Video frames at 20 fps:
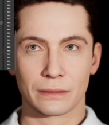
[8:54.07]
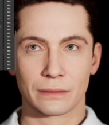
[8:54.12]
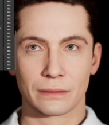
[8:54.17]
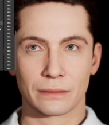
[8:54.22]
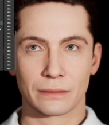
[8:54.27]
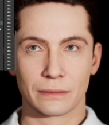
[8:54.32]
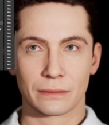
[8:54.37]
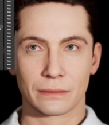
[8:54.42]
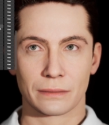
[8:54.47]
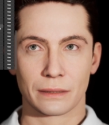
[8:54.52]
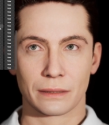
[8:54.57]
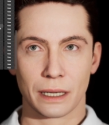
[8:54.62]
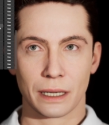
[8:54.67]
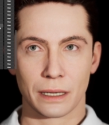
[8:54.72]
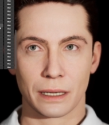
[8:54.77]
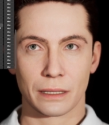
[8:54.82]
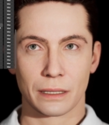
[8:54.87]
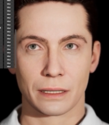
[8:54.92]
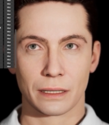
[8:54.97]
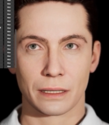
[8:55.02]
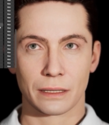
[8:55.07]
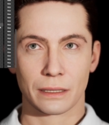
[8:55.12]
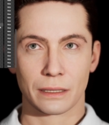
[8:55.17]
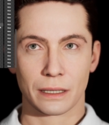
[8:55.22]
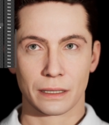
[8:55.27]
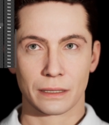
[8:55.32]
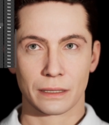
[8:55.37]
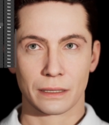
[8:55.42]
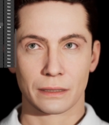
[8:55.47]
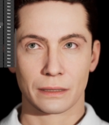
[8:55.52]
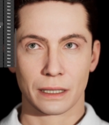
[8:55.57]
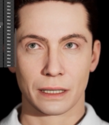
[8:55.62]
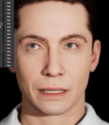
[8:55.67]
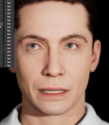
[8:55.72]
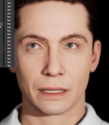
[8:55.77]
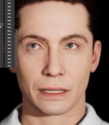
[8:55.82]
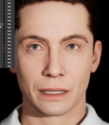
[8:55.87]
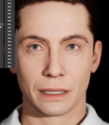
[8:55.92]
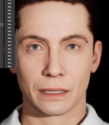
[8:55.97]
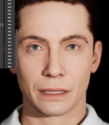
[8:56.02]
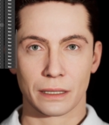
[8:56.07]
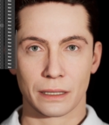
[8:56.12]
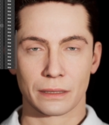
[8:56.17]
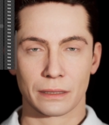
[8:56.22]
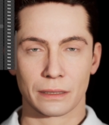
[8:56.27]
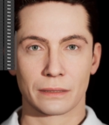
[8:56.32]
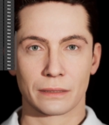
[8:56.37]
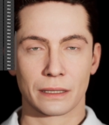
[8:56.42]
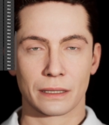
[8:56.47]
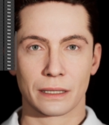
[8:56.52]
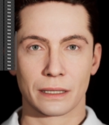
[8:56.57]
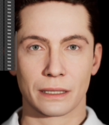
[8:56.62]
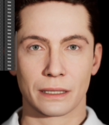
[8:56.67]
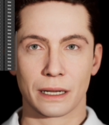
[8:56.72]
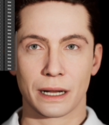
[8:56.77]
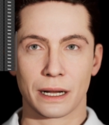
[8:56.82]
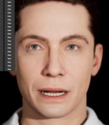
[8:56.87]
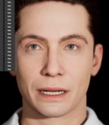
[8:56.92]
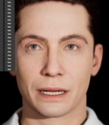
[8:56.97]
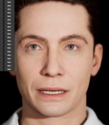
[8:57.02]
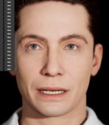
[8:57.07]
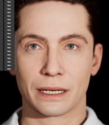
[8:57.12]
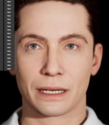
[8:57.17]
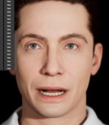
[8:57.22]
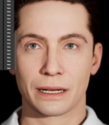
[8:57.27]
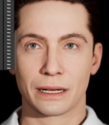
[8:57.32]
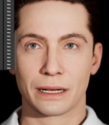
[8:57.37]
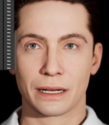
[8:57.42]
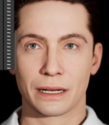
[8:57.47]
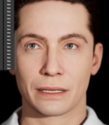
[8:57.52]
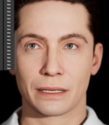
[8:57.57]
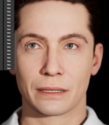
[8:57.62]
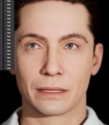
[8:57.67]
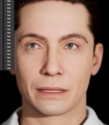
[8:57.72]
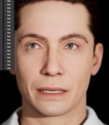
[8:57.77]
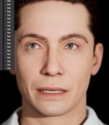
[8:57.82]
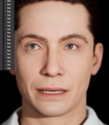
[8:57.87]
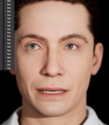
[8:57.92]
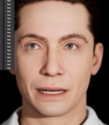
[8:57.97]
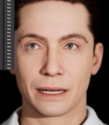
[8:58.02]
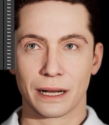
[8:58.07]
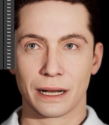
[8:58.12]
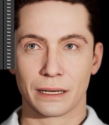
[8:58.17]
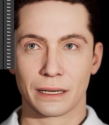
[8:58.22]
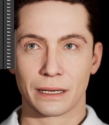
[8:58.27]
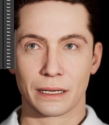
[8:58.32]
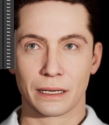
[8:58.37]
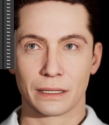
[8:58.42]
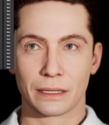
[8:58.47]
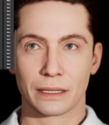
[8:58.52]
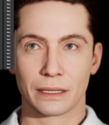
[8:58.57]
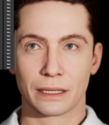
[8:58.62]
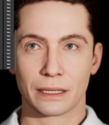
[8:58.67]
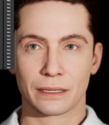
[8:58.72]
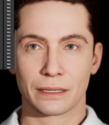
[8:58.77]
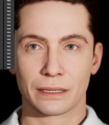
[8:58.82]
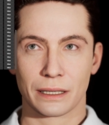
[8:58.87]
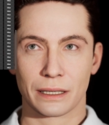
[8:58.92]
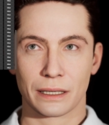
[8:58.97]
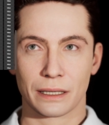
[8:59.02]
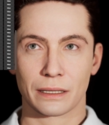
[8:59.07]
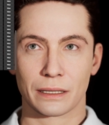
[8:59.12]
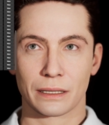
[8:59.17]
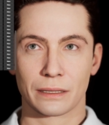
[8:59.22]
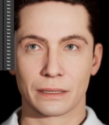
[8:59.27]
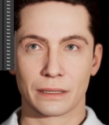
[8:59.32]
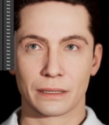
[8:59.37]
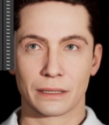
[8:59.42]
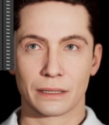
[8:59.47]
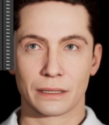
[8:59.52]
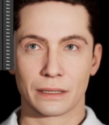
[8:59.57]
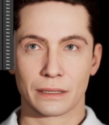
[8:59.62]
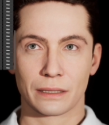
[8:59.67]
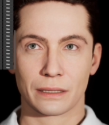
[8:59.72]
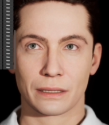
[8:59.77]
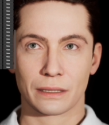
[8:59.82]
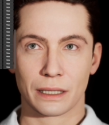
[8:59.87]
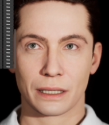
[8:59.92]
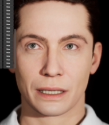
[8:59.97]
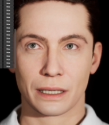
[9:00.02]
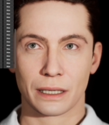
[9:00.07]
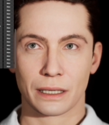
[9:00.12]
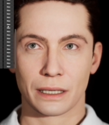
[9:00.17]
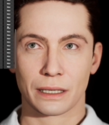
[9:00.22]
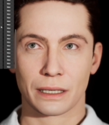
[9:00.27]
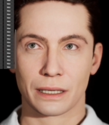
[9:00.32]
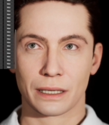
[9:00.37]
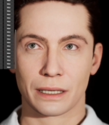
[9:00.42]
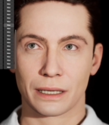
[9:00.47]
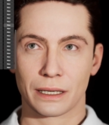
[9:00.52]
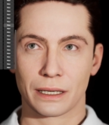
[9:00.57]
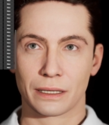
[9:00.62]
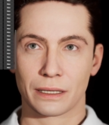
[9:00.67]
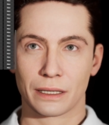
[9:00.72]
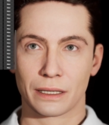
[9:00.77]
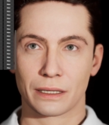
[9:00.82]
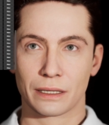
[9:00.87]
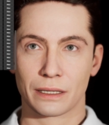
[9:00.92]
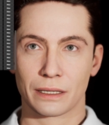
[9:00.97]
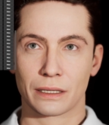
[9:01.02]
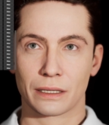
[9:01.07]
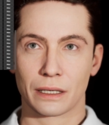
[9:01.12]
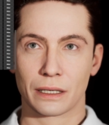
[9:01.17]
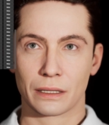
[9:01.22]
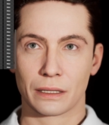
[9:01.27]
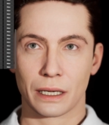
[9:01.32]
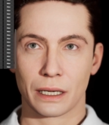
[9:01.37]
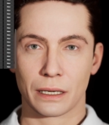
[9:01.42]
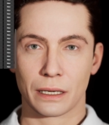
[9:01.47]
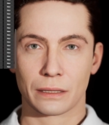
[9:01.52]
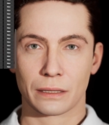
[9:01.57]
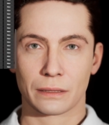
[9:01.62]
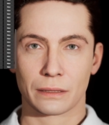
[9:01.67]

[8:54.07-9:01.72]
tap minimum, tap minimum. And so now that will mean that whenever it's at a value of 0.06, the control, um, the